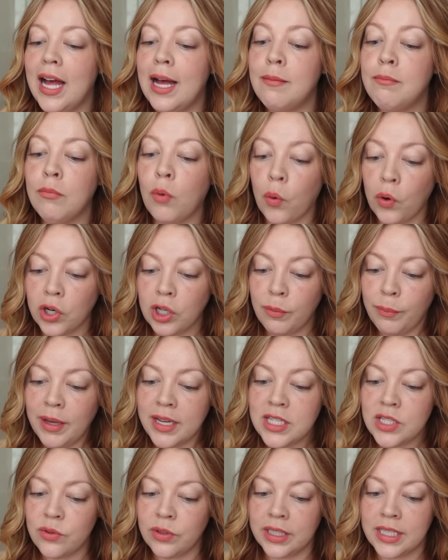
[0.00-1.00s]
Immortal
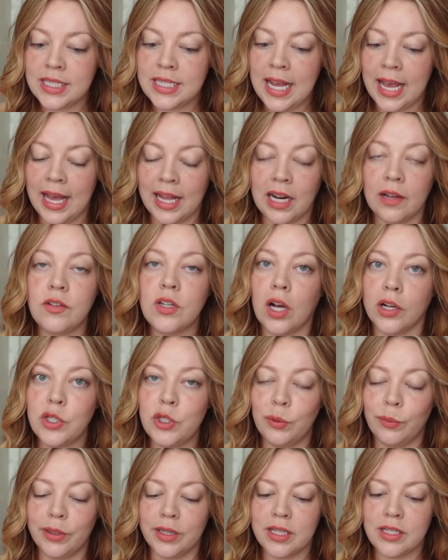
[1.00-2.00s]
by Su Lin Tan, I talked
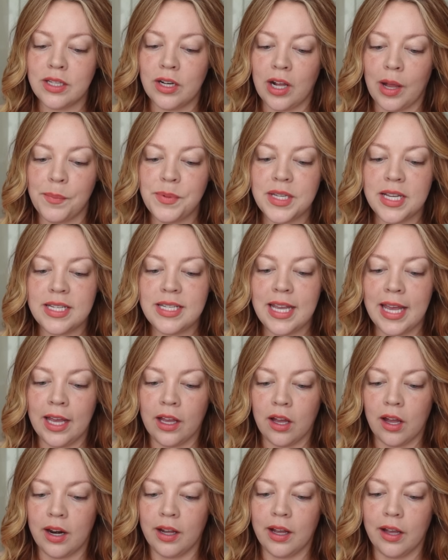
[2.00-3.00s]
to you about the synopsis.
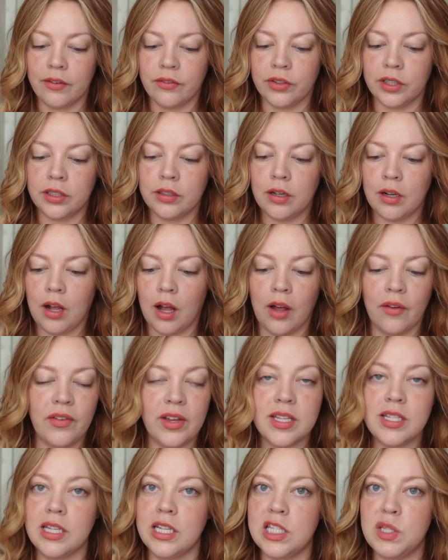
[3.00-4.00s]
It got a cover.
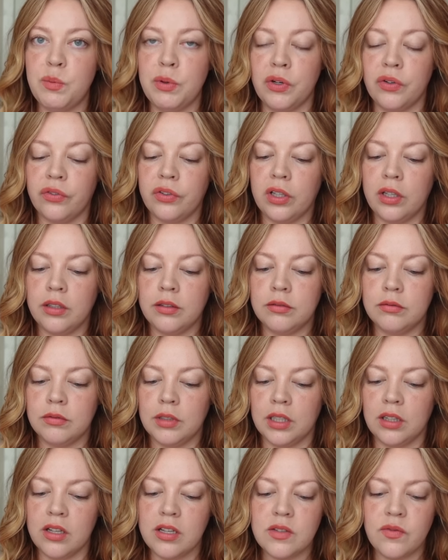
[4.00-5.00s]
Obviously, it's beautiful.
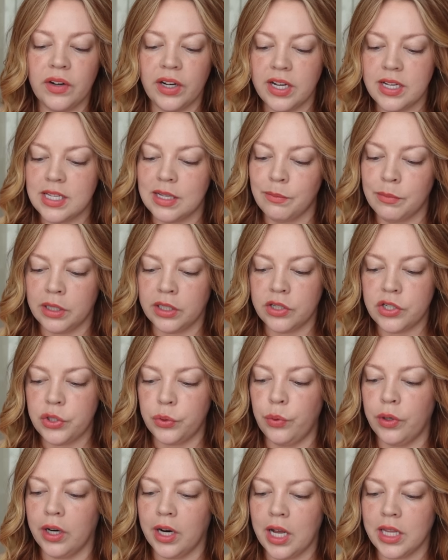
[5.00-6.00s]
It looks very similar
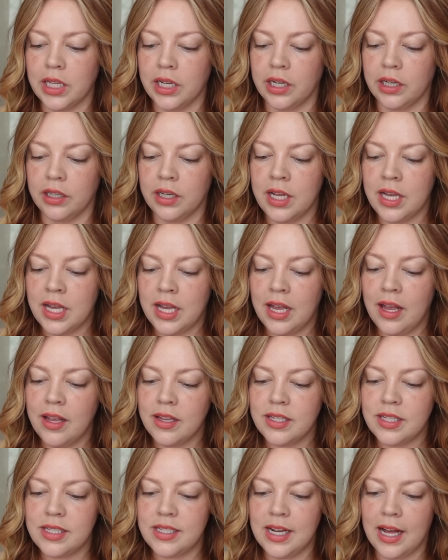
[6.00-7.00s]
to her other
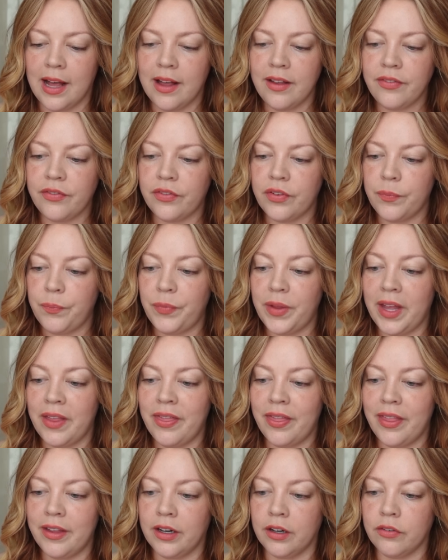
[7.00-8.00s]
stuff,
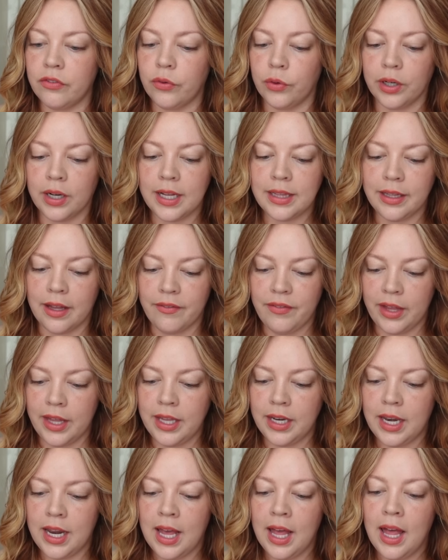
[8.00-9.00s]
and therefore I love
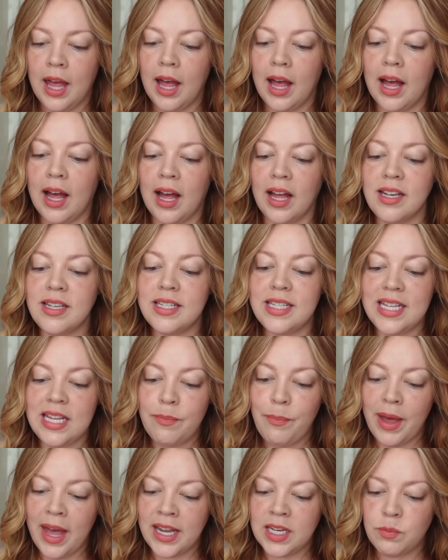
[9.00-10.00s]
it. Uh,
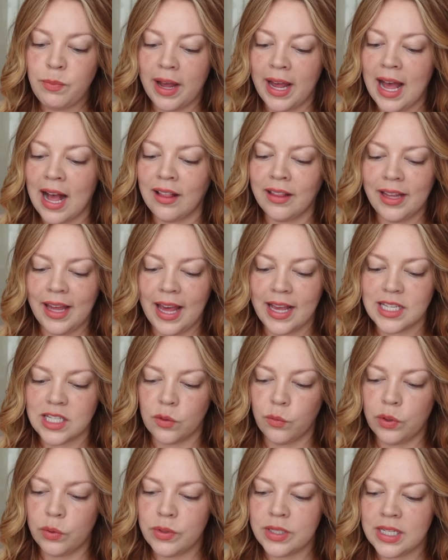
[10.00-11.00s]
Deep End by Ally
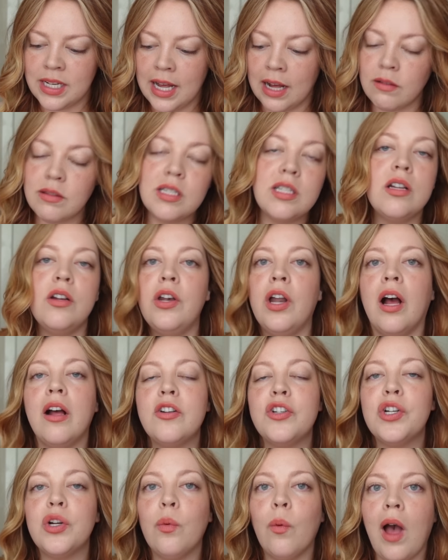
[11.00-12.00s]
Hazelwood was announced.
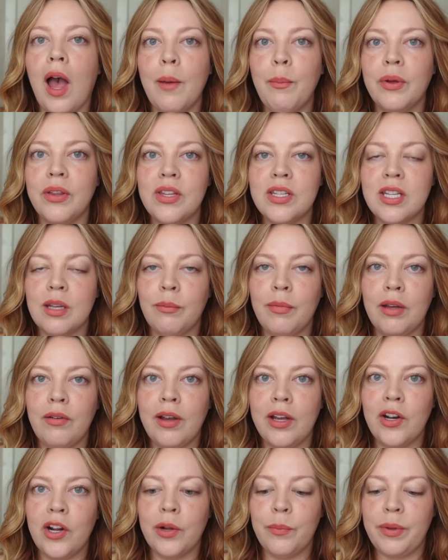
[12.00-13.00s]
Not sure why I put this on my
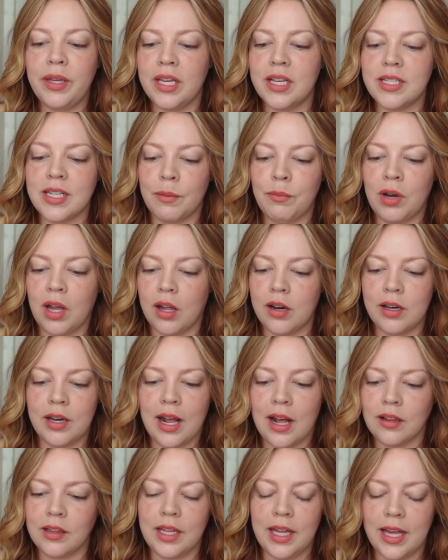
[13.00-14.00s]
radar because I'm not an
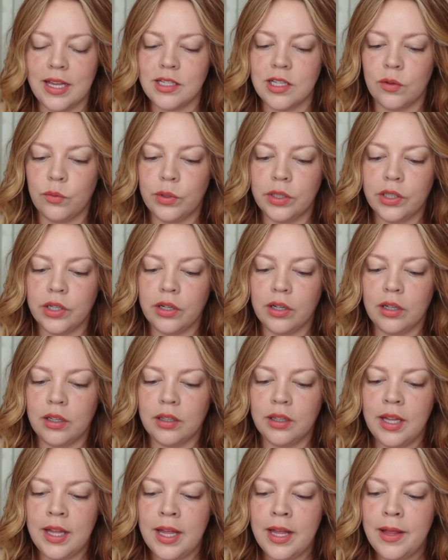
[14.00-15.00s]
Ally Hazelwood
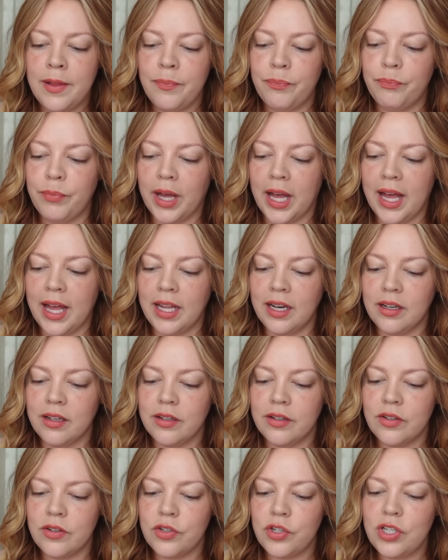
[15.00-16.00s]
girl, but
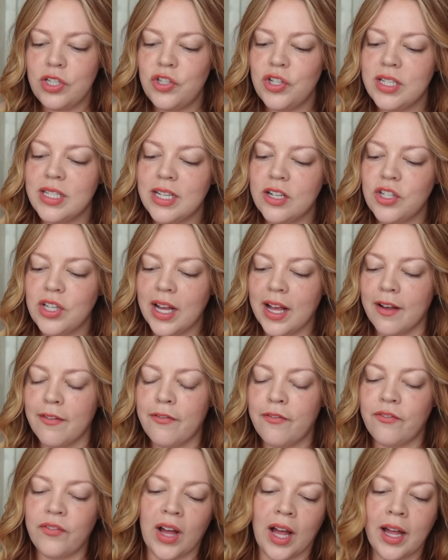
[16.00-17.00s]
she's just such like a
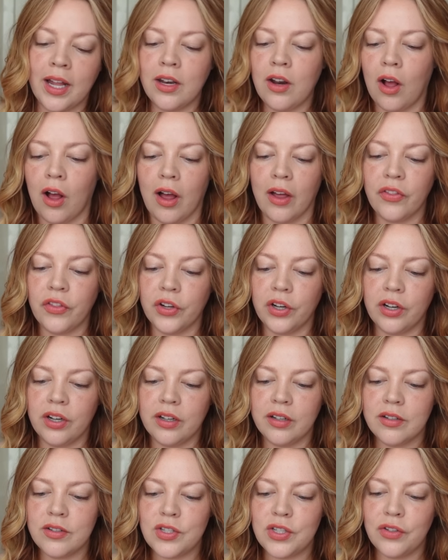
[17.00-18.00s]
fun
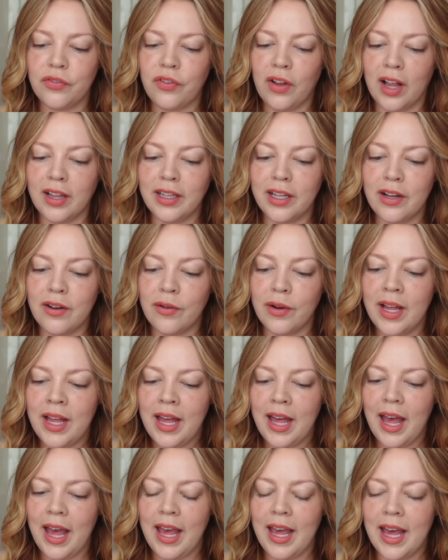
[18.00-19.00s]
author to follow.
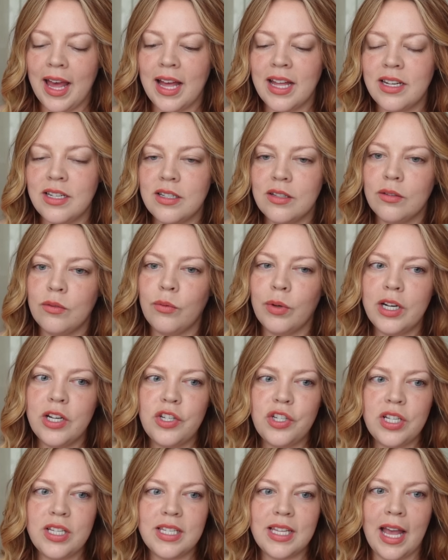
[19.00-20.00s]
And what
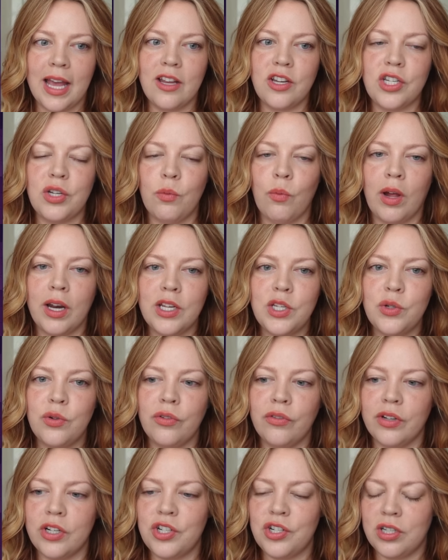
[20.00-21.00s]
did she say? She wanted
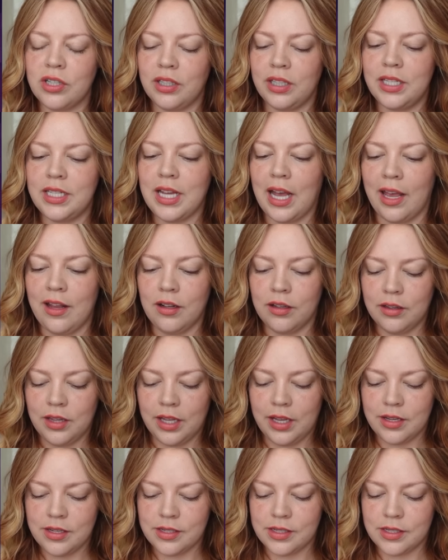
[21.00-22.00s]
to originally title
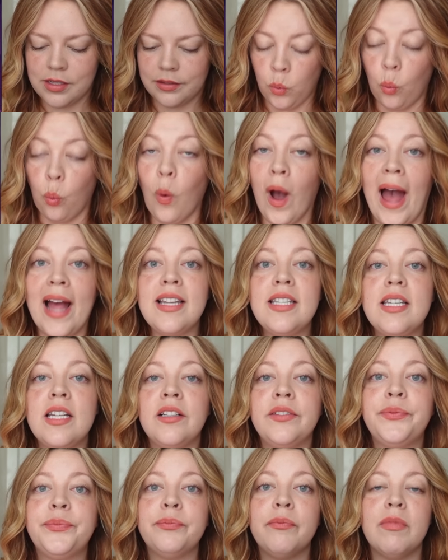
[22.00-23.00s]
this
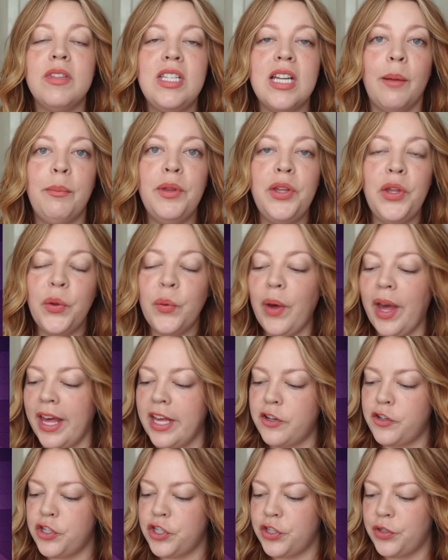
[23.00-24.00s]
Wet. W
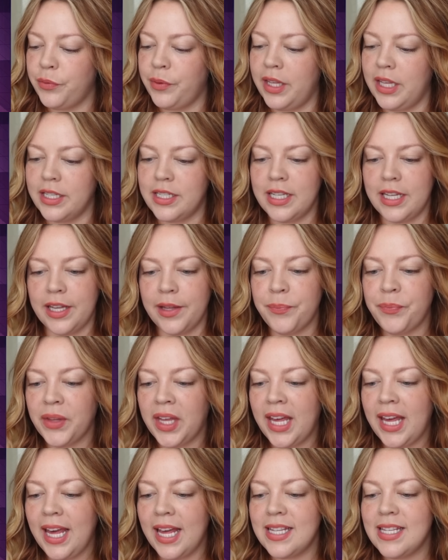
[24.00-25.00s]
H E T.
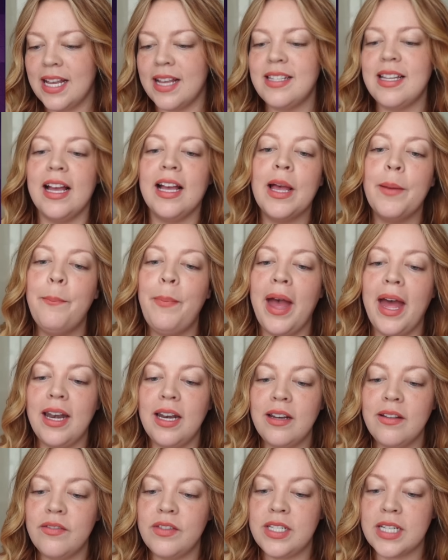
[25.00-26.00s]
It says a
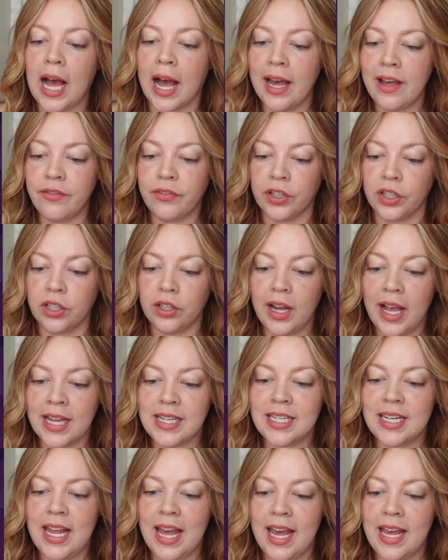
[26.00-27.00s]
competitive diver
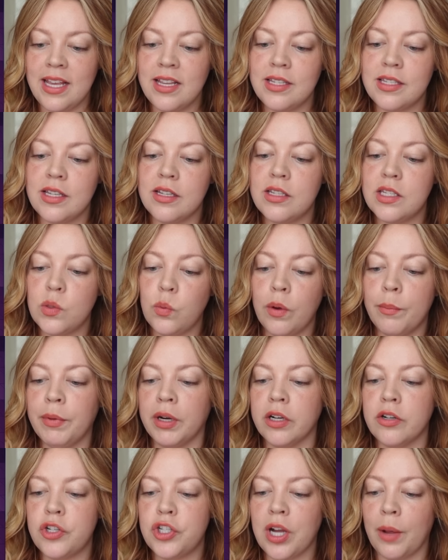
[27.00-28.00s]
and an ace
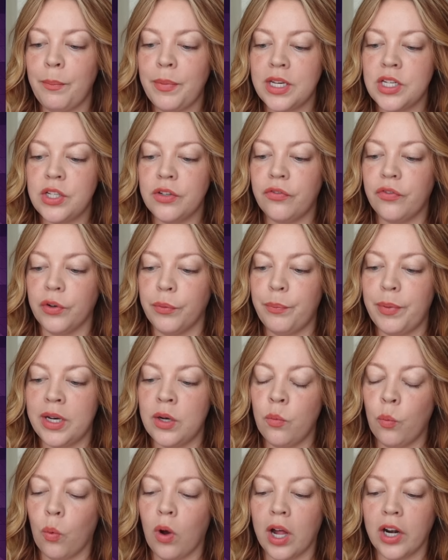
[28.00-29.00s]
swimmer jump into
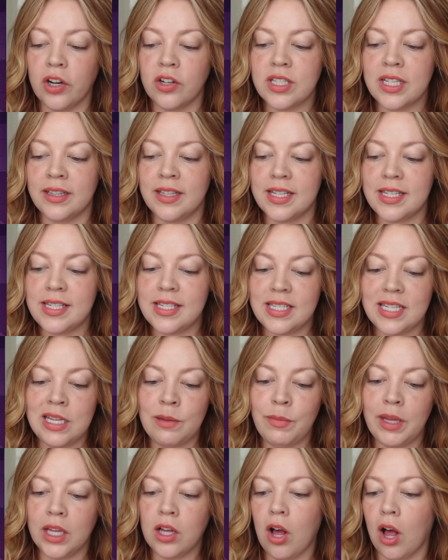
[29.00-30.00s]
forbidden waters in this
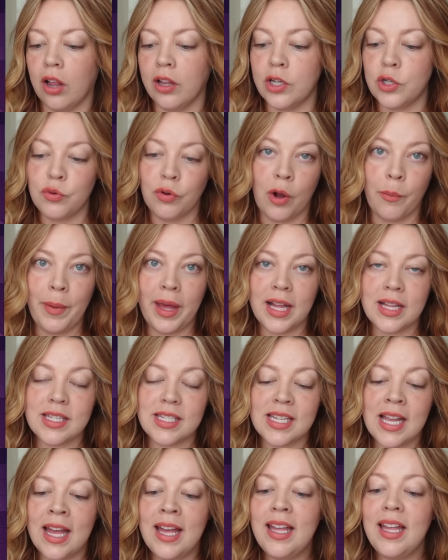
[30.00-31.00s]
steamy college
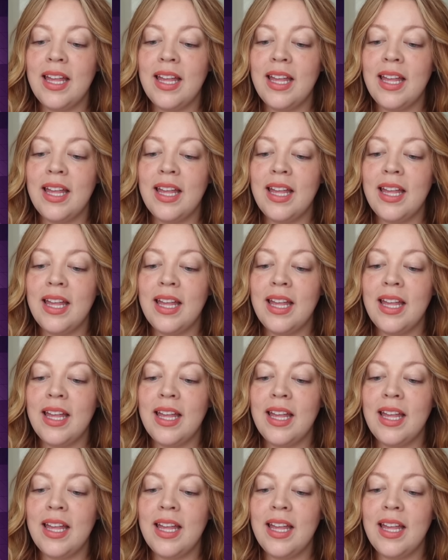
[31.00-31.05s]
romance.